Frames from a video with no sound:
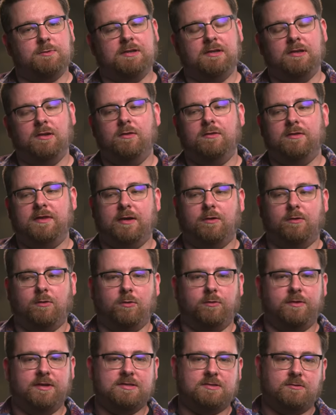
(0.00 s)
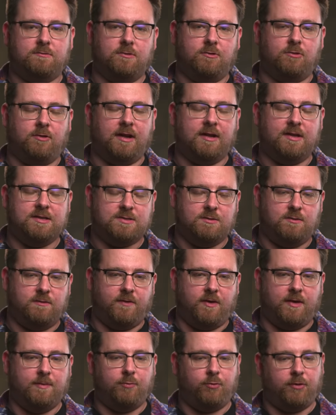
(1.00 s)
we knew that there were all these creators who were
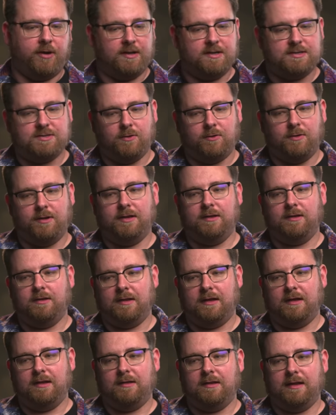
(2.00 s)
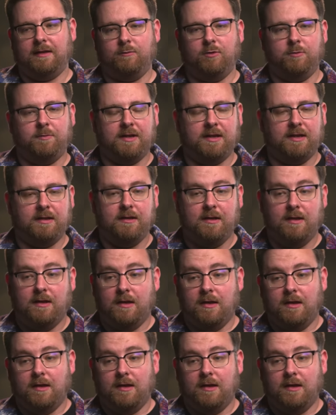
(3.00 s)
very predatory and would be,